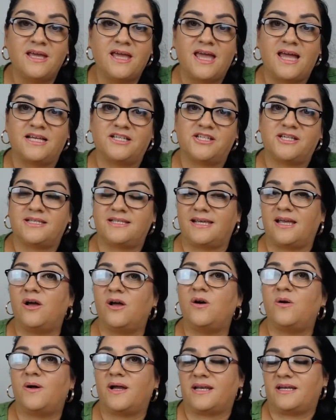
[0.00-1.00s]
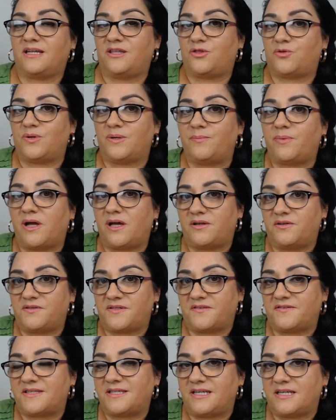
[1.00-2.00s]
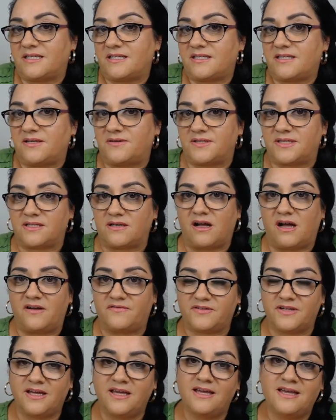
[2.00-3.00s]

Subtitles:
and just say, oh, I need 3 bottles of Skin So Soft,